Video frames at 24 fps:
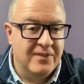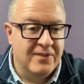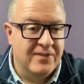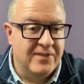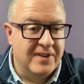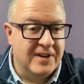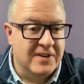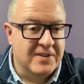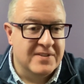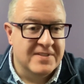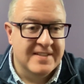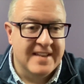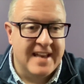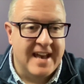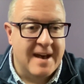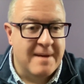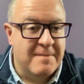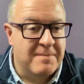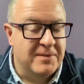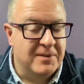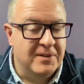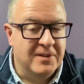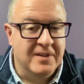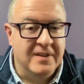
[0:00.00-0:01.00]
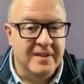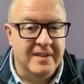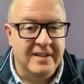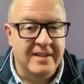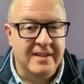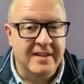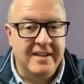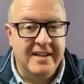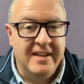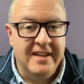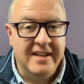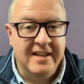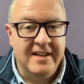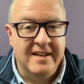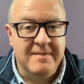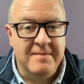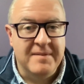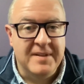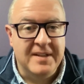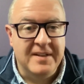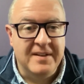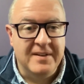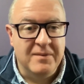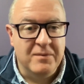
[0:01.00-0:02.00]
Ferris Capital, and I
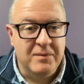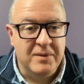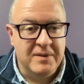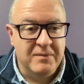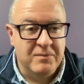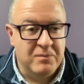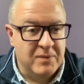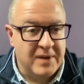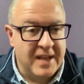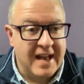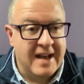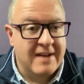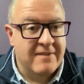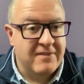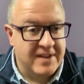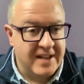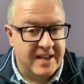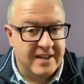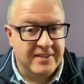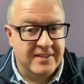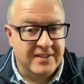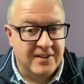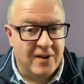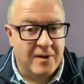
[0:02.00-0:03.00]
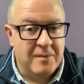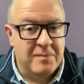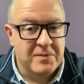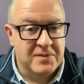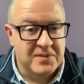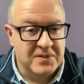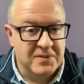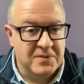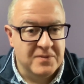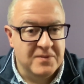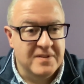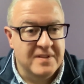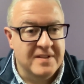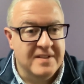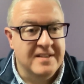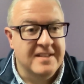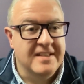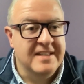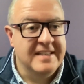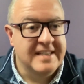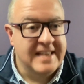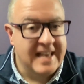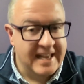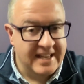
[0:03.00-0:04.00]
mean we haven't had the opportunity
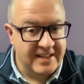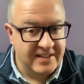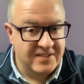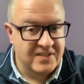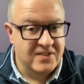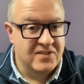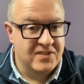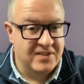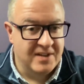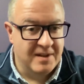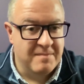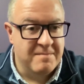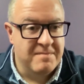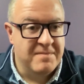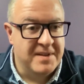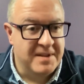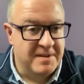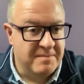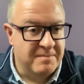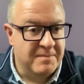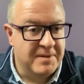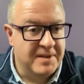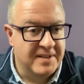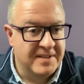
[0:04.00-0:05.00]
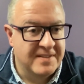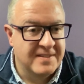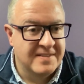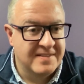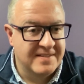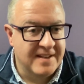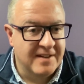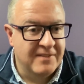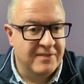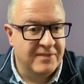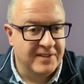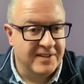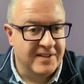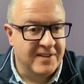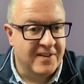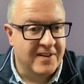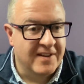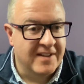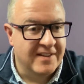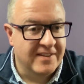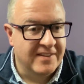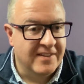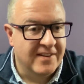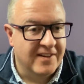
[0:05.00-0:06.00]
yet to jump in, but it's definitely
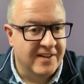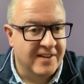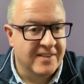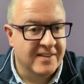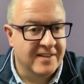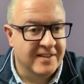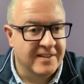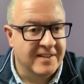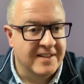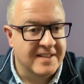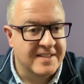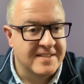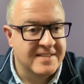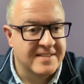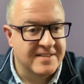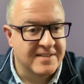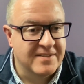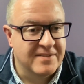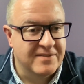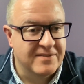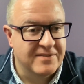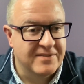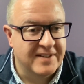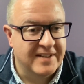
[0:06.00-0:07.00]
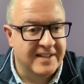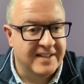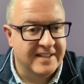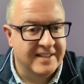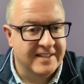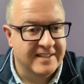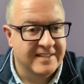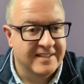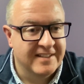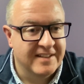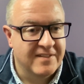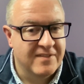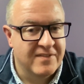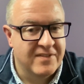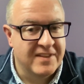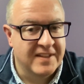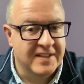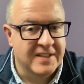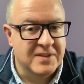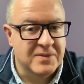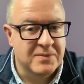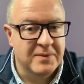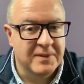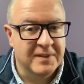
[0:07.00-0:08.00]
on the list of
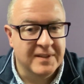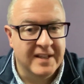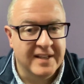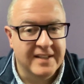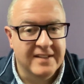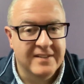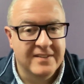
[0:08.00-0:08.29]
things we like